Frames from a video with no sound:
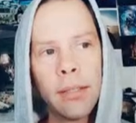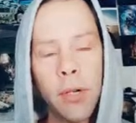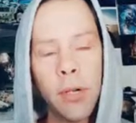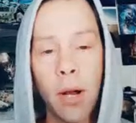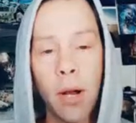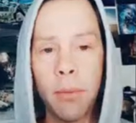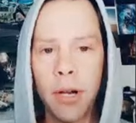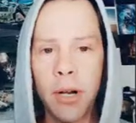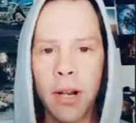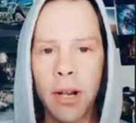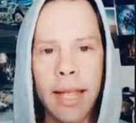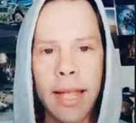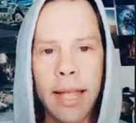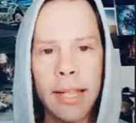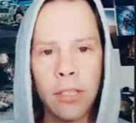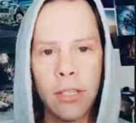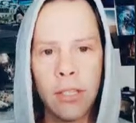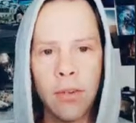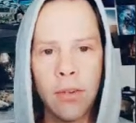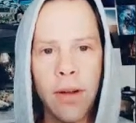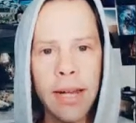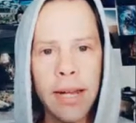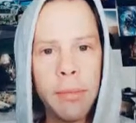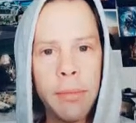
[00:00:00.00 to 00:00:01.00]
But Omlet Arcade's
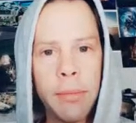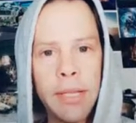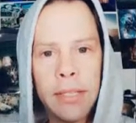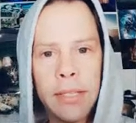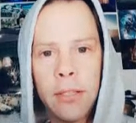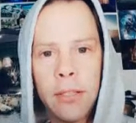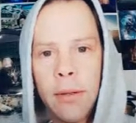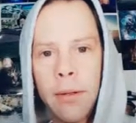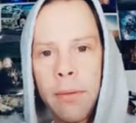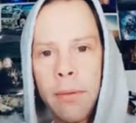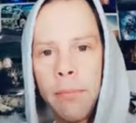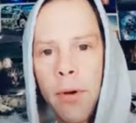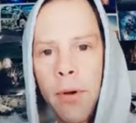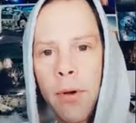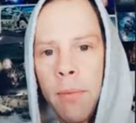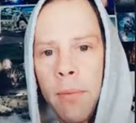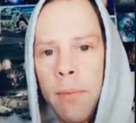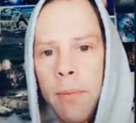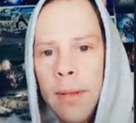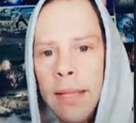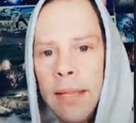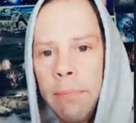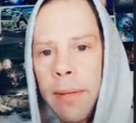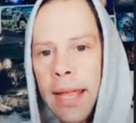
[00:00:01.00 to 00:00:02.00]
great. I'm going to
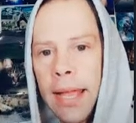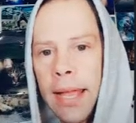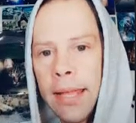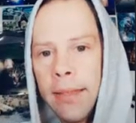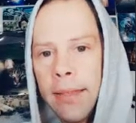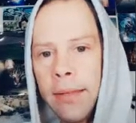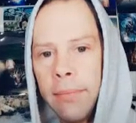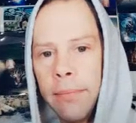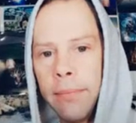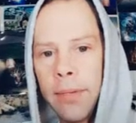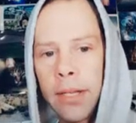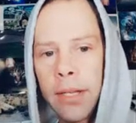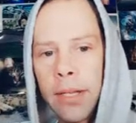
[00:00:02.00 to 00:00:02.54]
probably pay them,